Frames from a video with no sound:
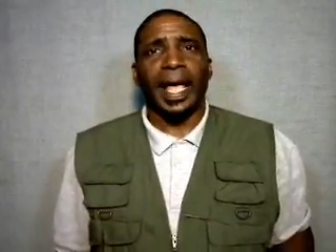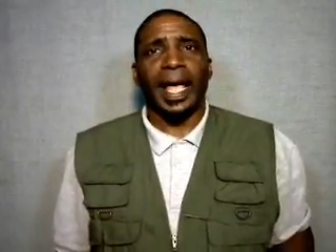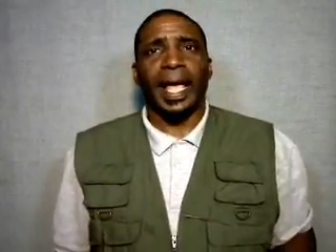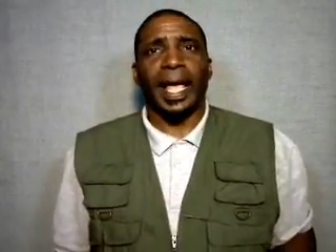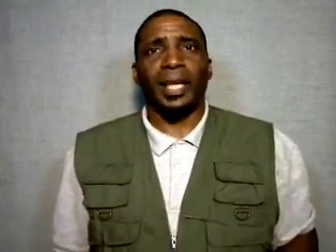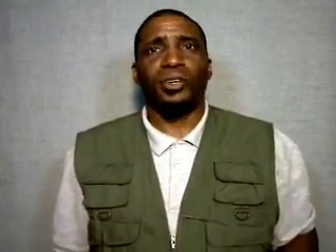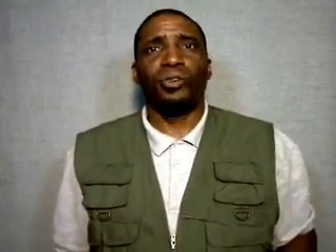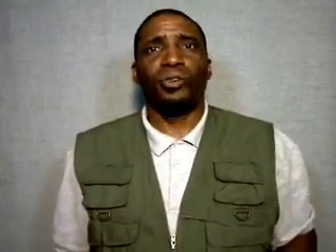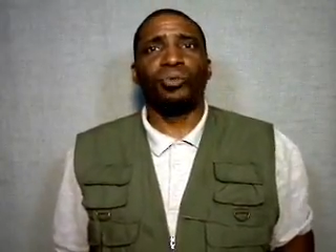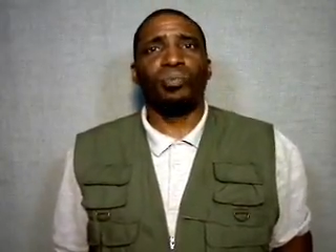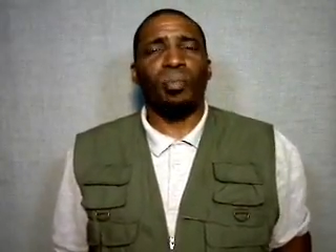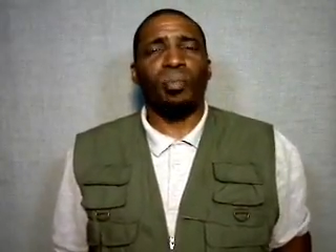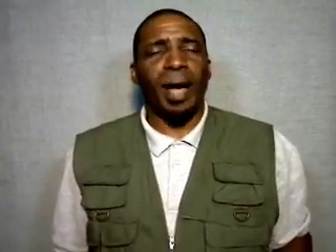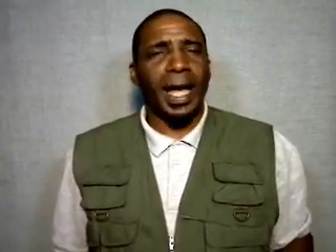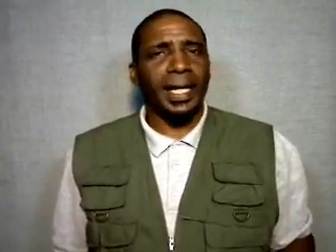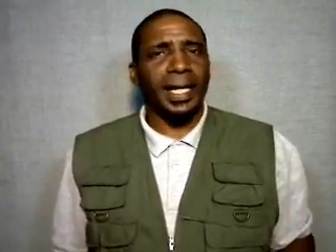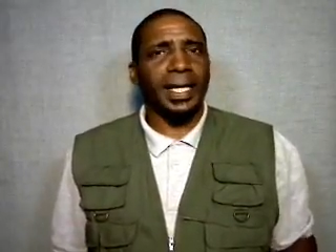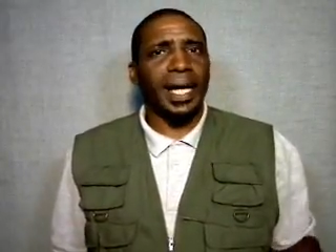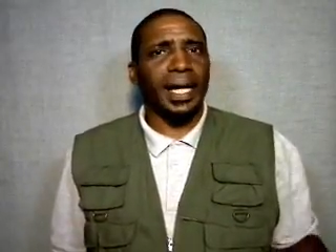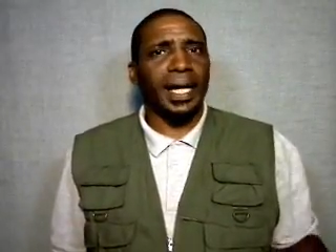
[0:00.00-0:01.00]
and you
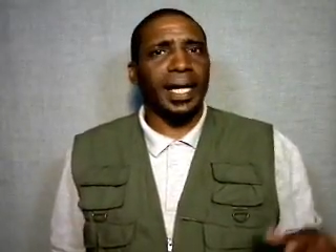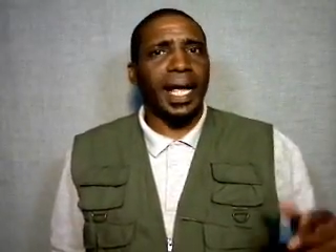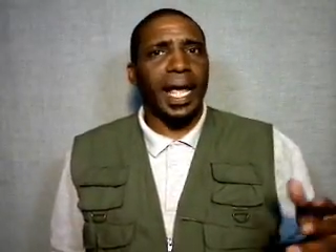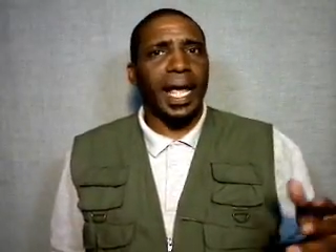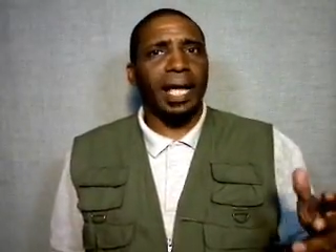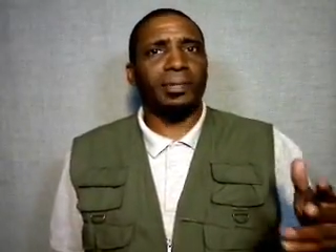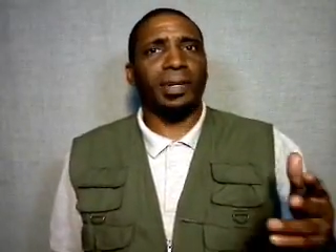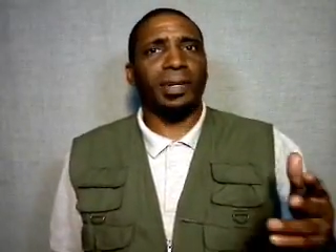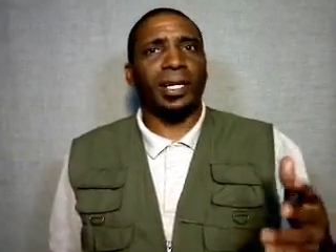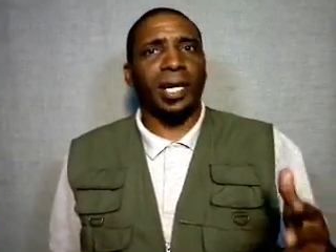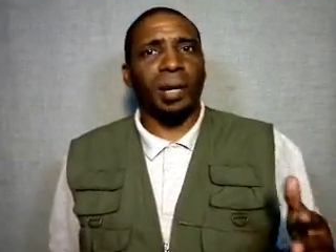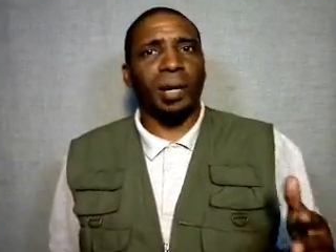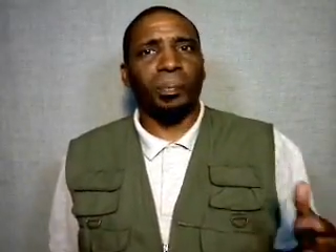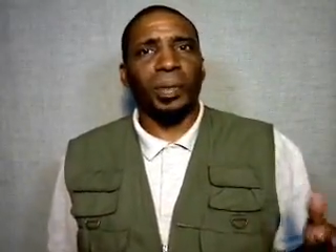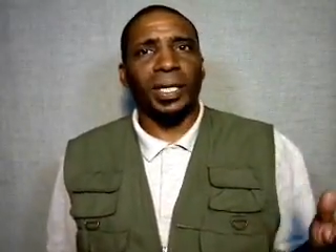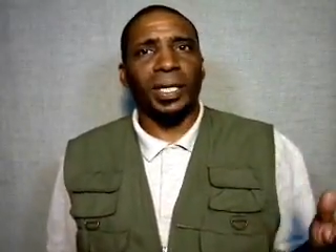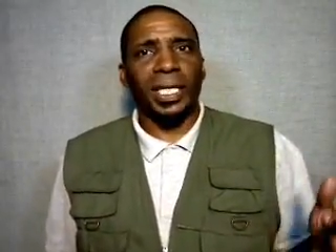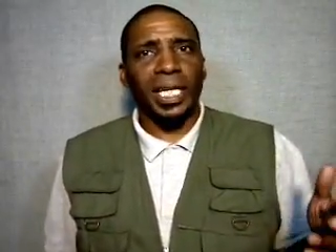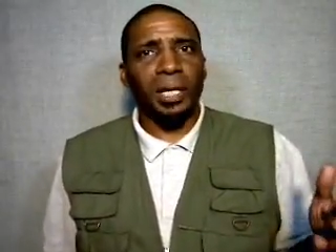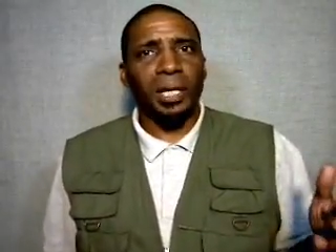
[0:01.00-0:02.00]
might not have a
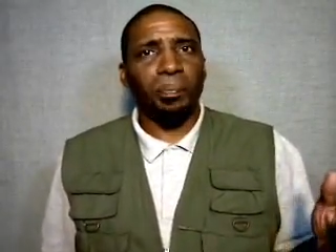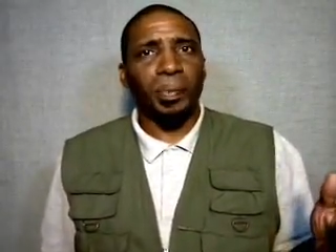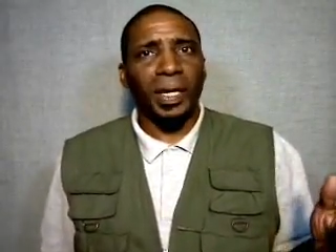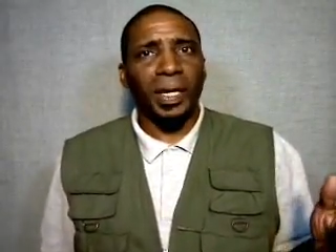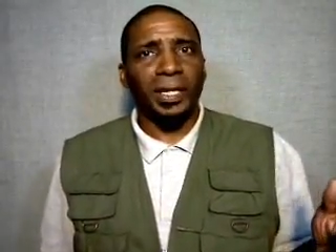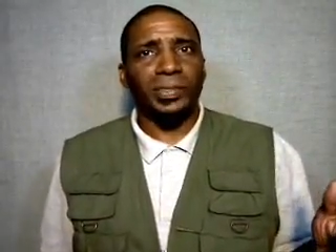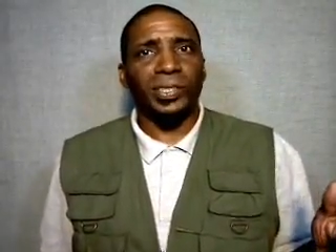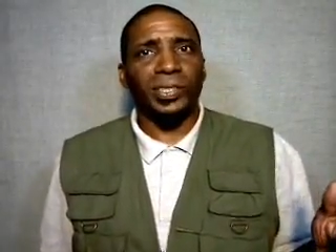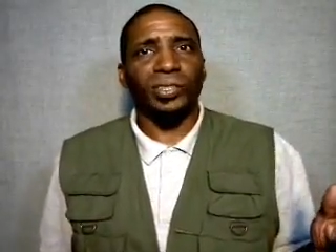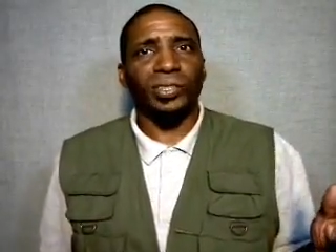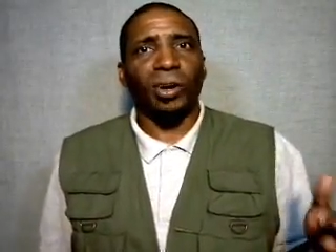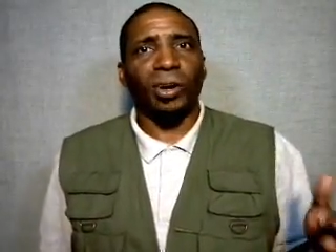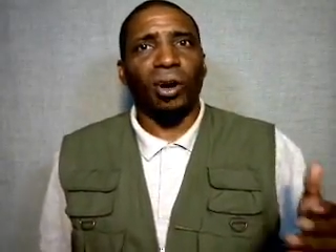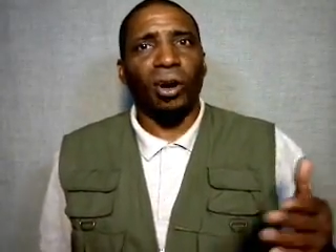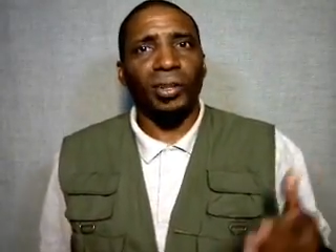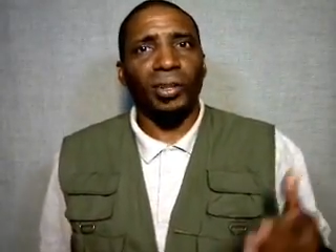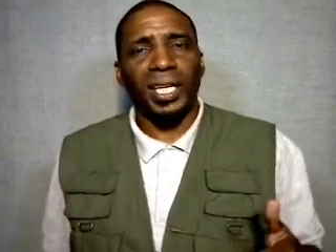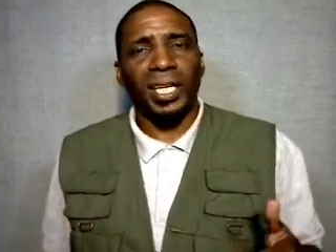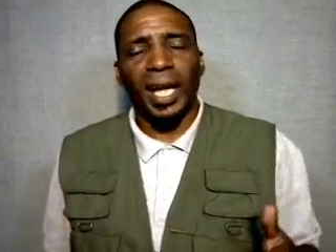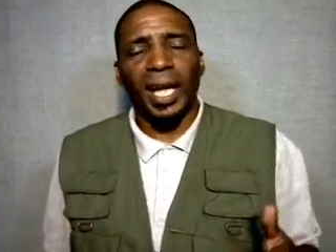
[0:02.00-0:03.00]
couple of key pieces
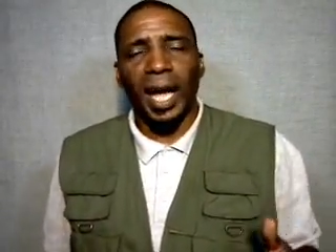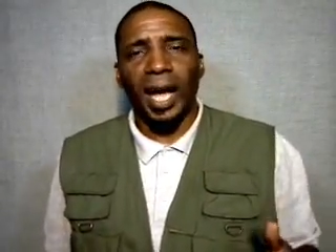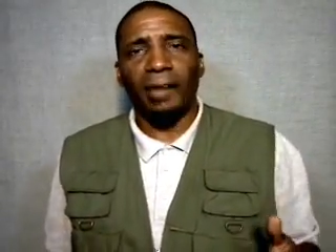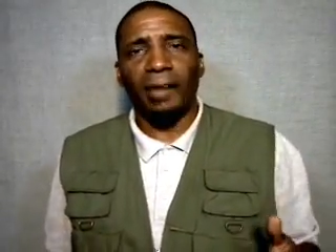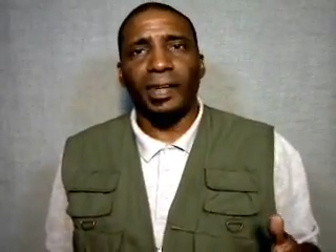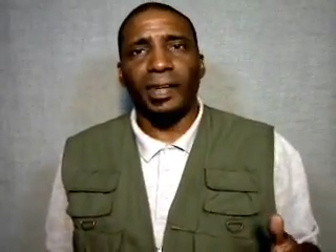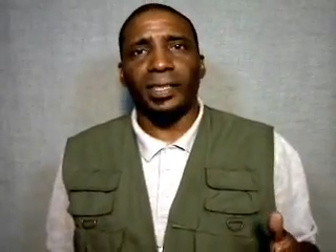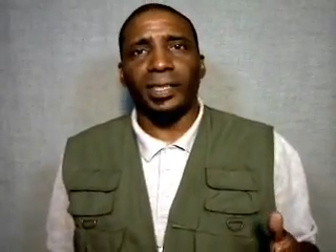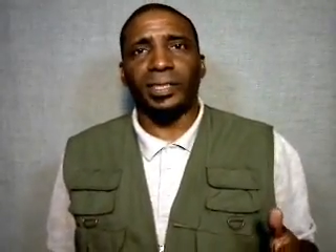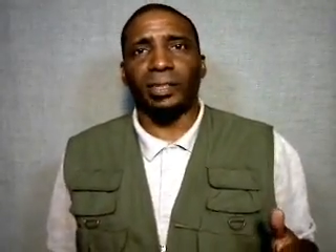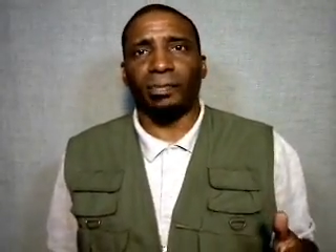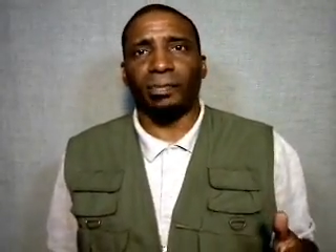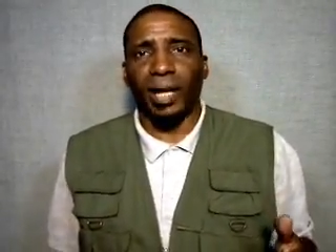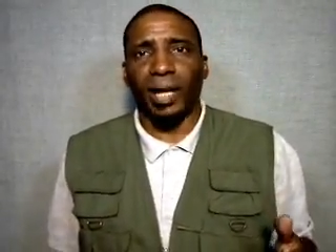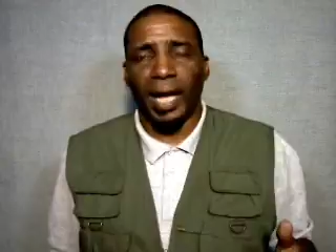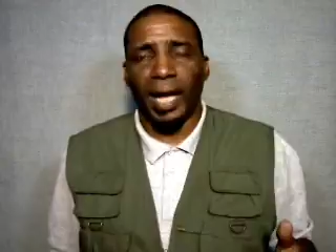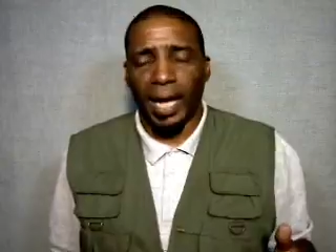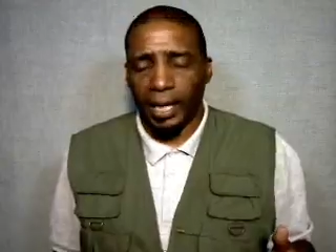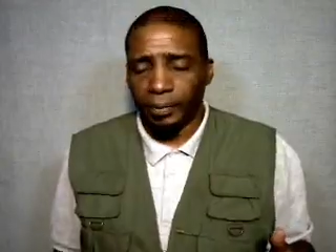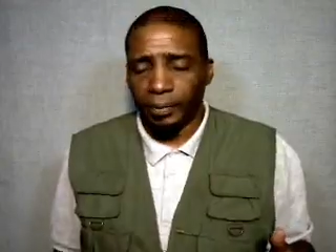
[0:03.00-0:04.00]
on the offensive
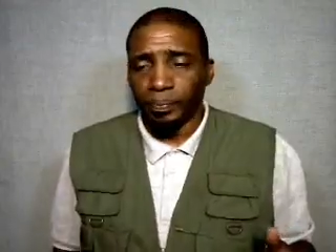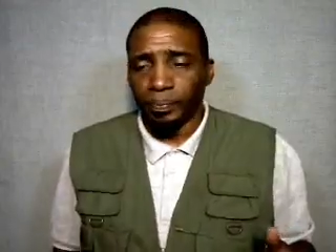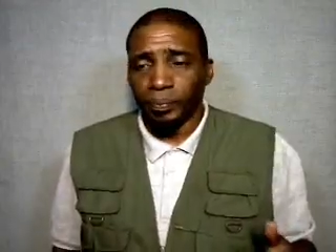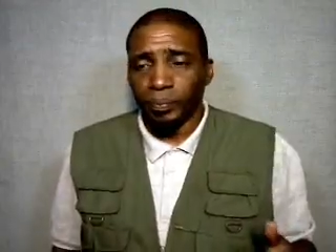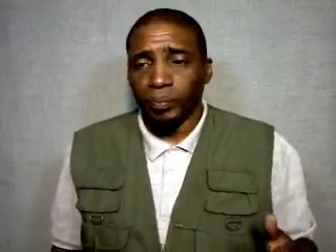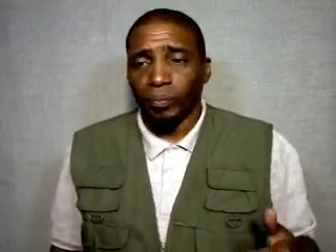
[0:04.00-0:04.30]
line